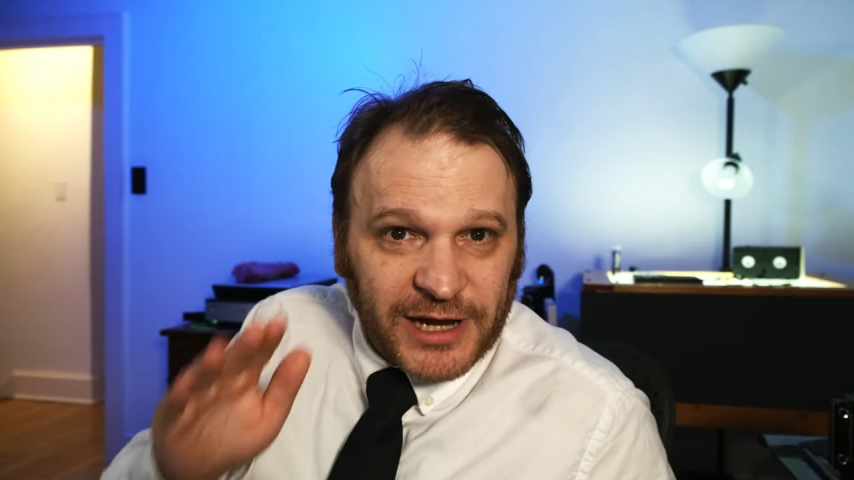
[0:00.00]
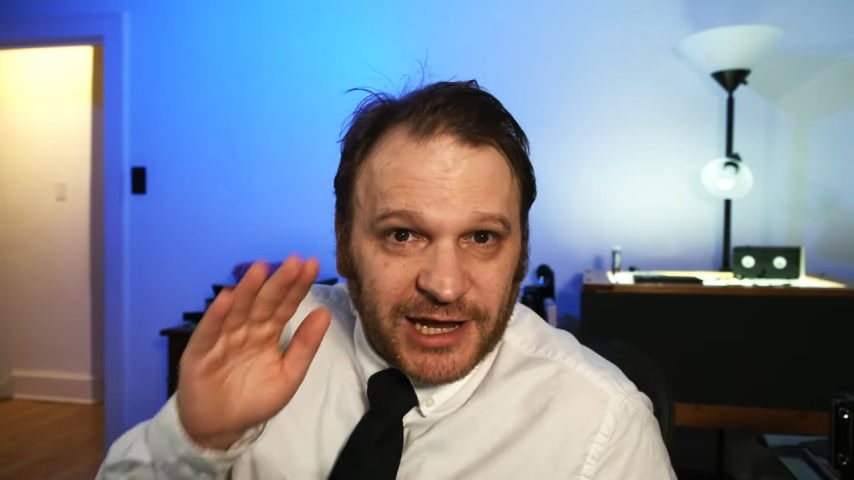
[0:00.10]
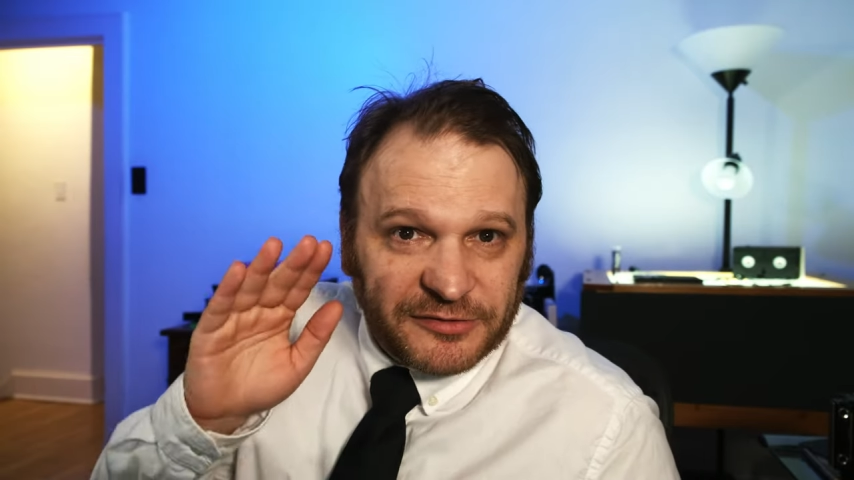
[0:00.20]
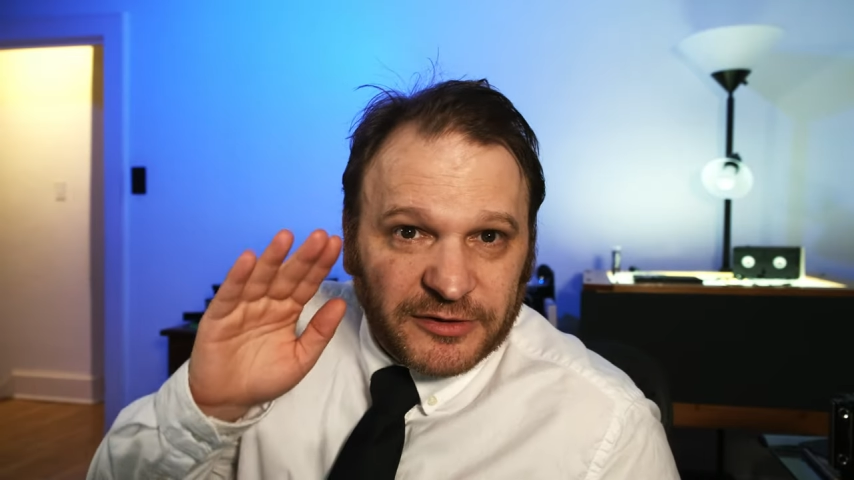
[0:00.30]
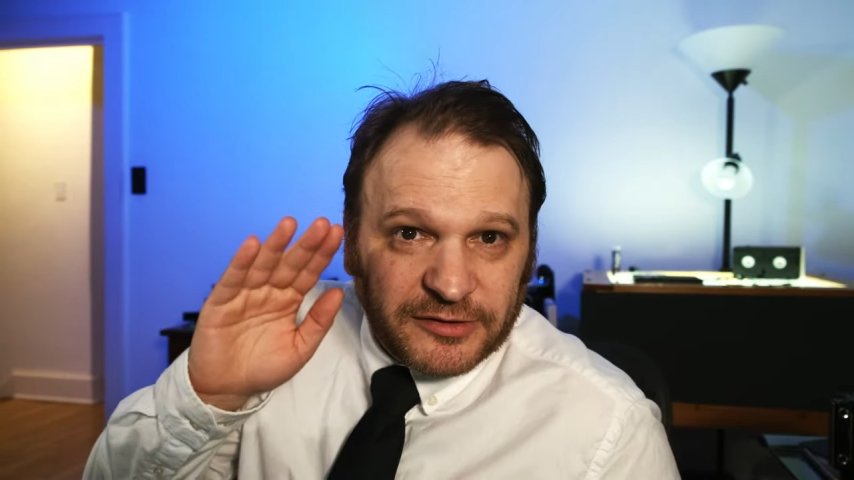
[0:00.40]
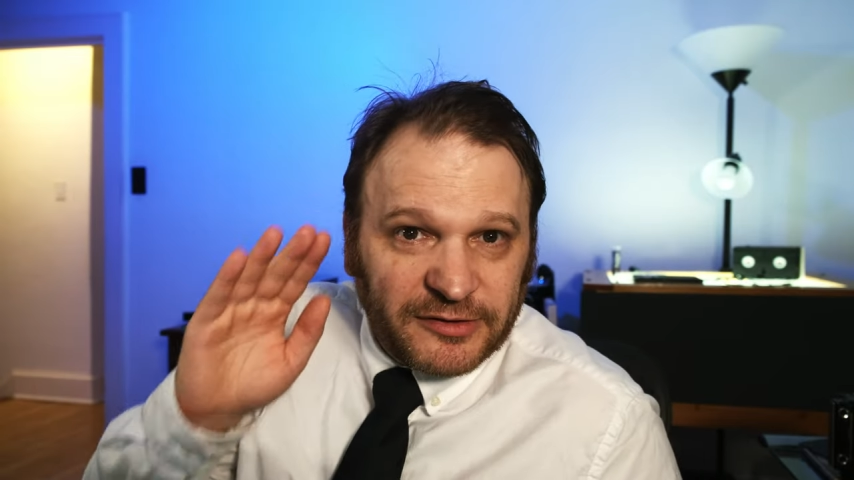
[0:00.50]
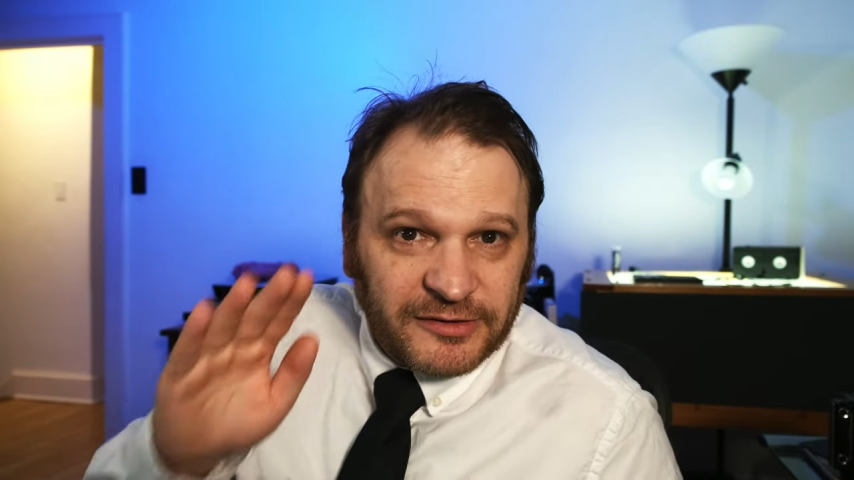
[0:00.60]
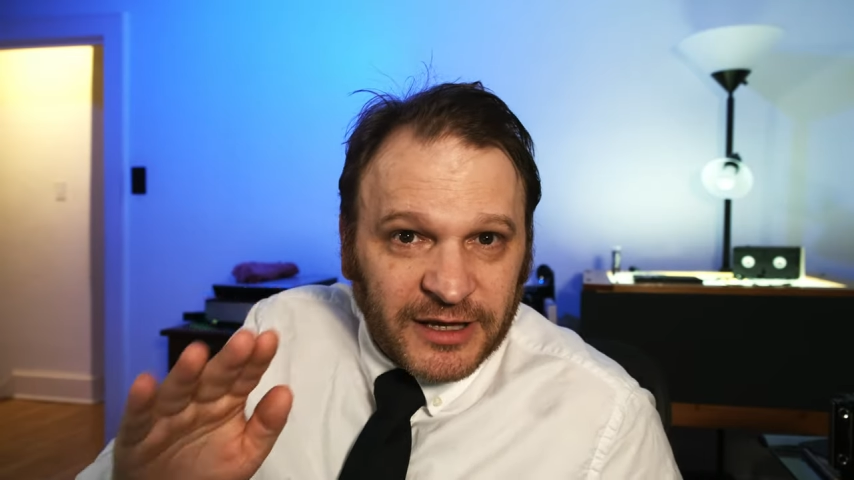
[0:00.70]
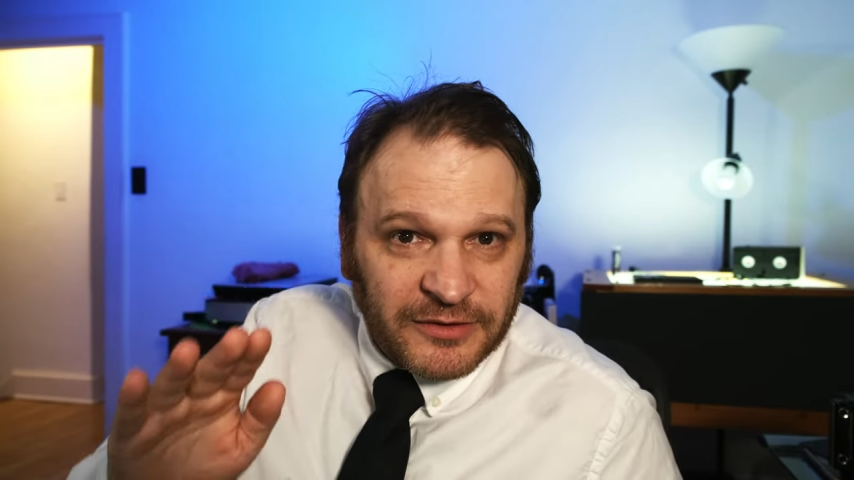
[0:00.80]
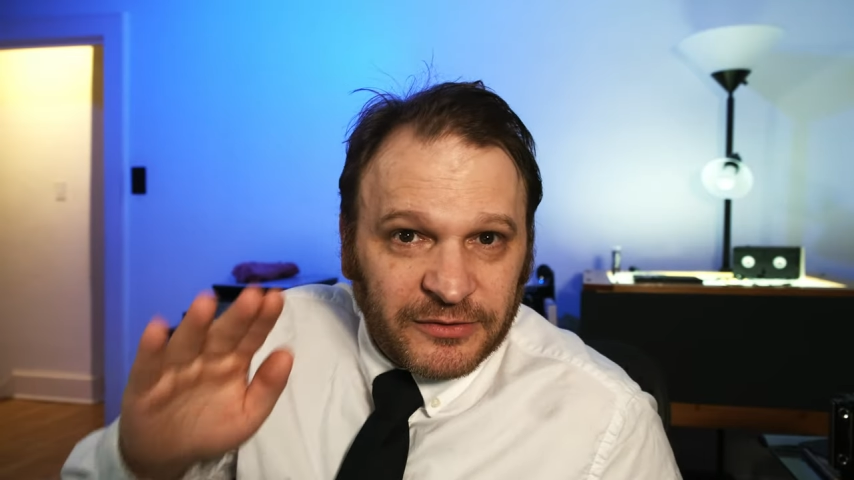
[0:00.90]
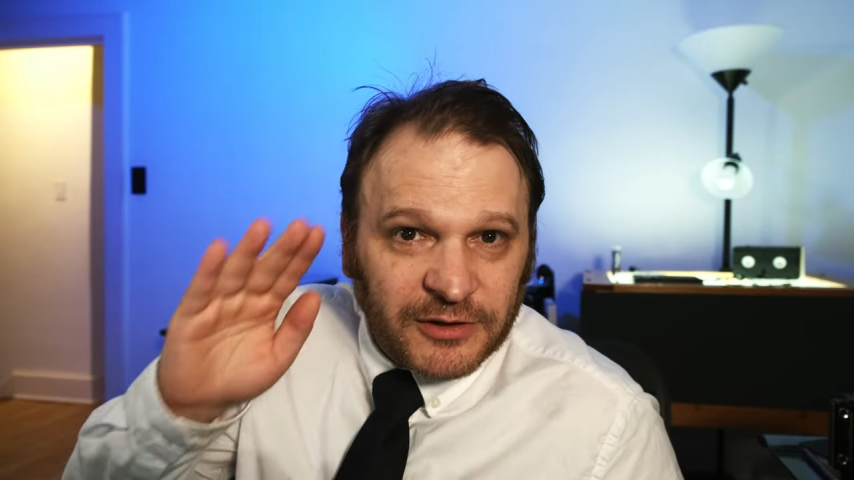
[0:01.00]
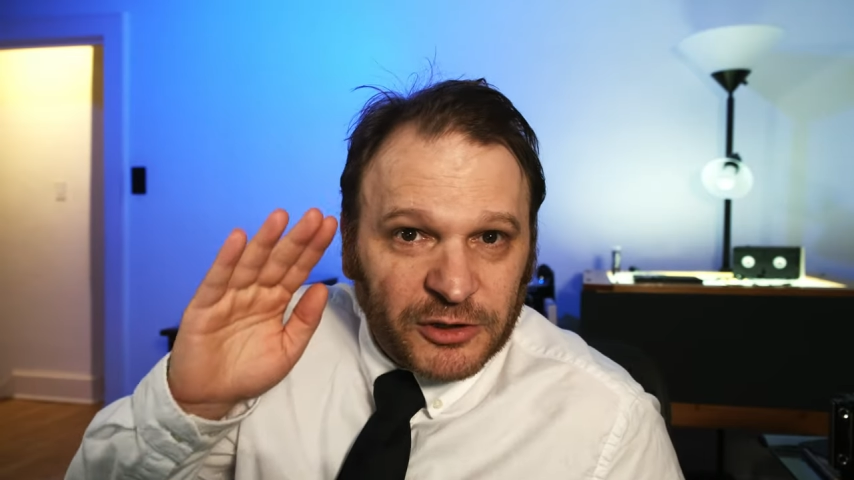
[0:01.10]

has to send the